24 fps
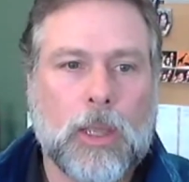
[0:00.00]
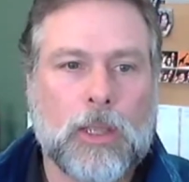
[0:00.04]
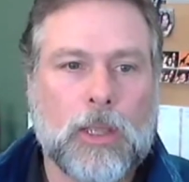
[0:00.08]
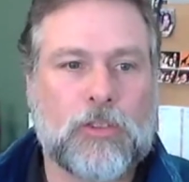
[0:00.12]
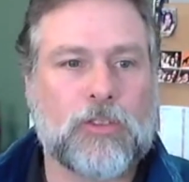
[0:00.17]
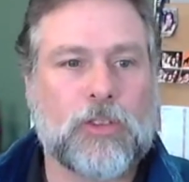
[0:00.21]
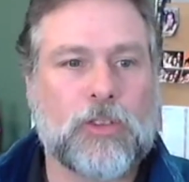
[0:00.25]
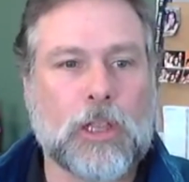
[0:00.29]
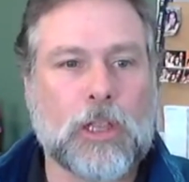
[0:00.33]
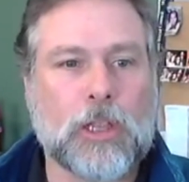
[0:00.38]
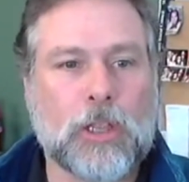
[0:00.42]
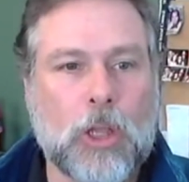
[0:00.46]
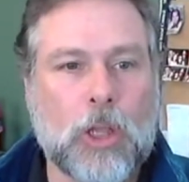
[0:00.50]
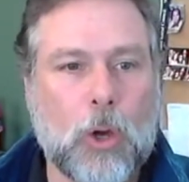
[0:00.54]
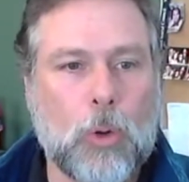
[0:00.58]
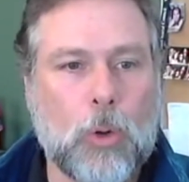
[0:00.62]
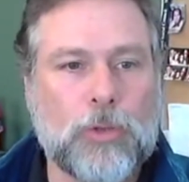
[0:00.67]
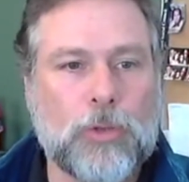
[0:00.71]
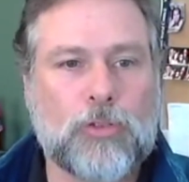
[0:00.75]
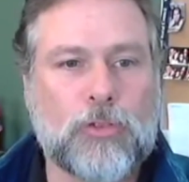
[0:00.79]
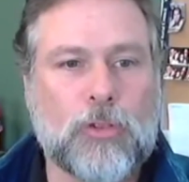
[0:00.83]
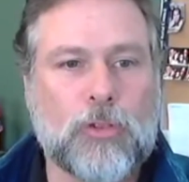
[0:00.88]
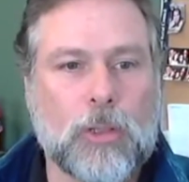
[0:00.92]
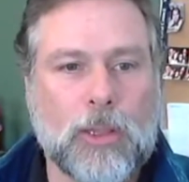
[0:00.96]
It's the
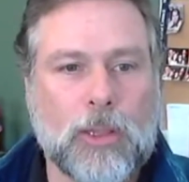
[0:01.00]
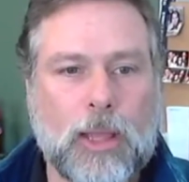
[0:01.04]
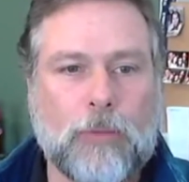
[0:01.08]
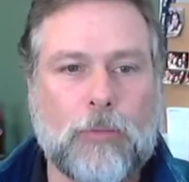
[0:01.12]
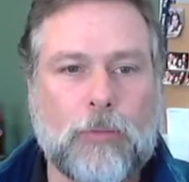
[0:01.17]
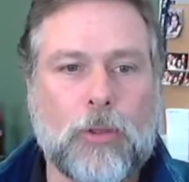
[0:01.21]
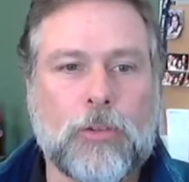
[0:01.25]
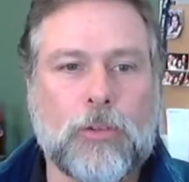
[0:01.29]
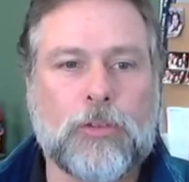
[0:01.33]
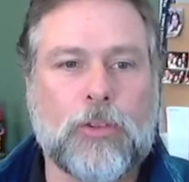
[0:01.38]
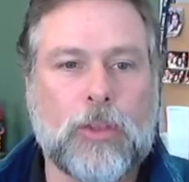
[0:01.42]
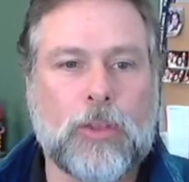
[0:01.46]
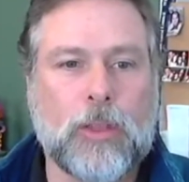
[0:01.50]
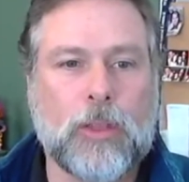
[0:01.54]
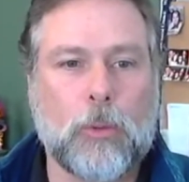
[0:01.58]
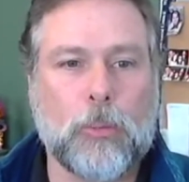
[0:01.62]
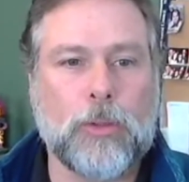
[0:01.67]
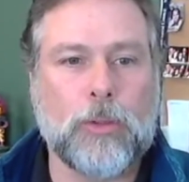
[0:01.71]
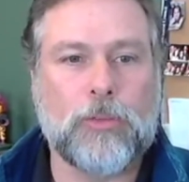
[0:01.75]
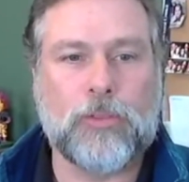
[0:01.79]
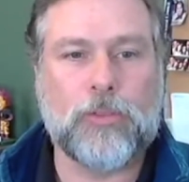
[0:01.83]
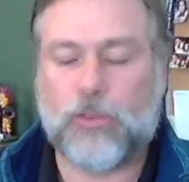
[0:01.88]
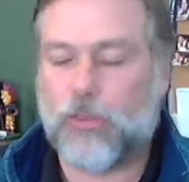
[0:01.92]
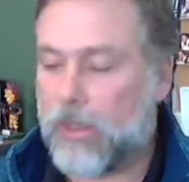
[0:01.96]
lowest levels that
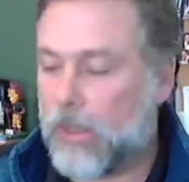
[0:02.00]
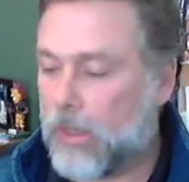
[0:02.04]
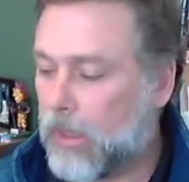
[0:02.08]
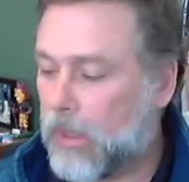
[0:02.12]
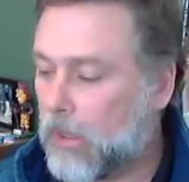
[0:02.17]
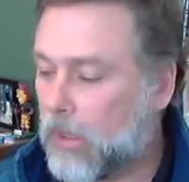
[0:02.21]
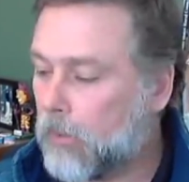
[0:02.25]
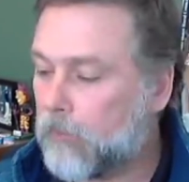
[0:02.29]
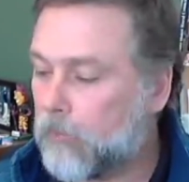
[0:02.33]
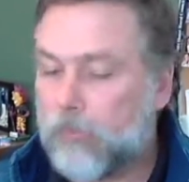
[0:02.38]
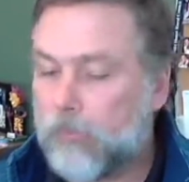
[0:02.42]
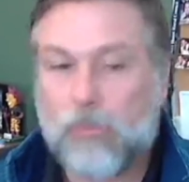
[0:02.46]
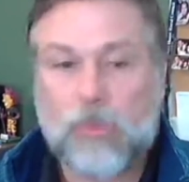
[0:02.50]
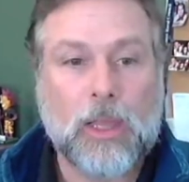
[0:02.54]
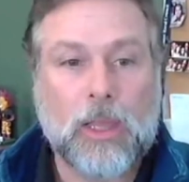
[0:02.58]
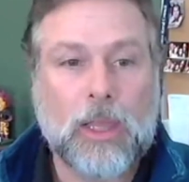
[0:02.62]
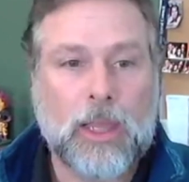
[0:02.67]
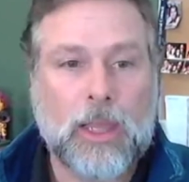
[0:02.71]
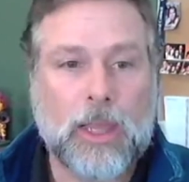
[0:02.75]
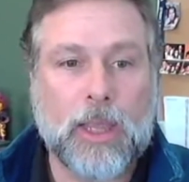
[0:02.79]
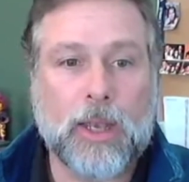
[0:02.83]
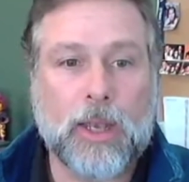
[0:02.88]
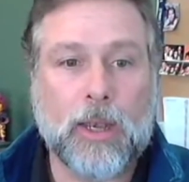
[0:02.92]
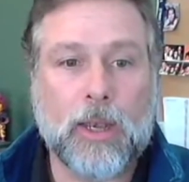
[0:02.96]
we've seen
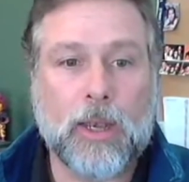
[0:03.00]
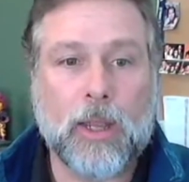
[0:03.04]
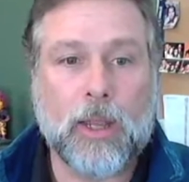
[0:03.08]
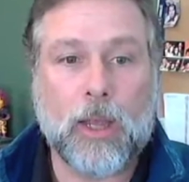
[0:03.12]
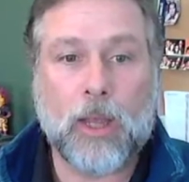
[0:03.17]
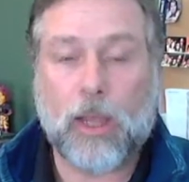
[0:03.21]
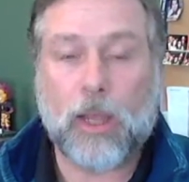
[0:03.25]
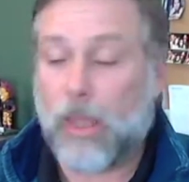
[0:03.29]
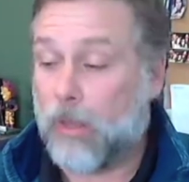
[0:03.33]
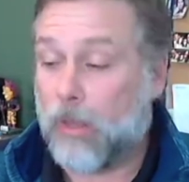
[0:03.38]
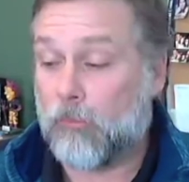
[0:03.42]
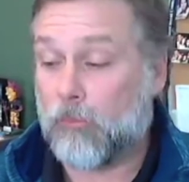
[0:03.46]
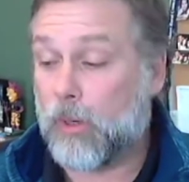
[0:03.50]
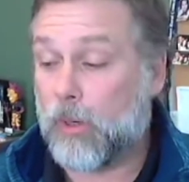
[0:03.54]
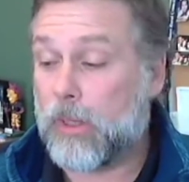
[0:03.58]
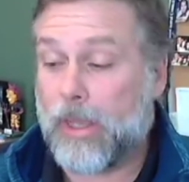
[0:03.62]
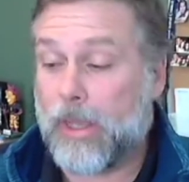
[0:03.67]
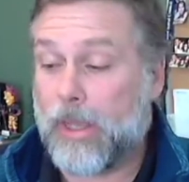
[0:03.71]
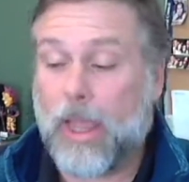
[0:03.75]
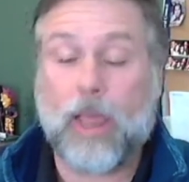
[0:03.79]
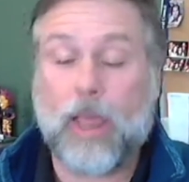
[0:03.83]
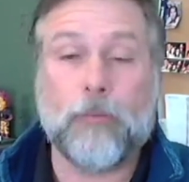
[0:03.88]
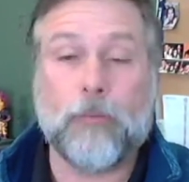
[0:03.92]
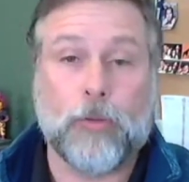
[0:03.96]
in
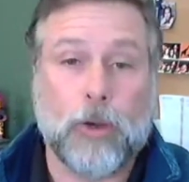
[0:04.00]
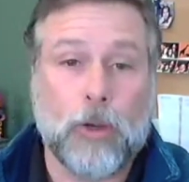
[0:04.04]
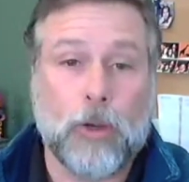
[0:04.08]
really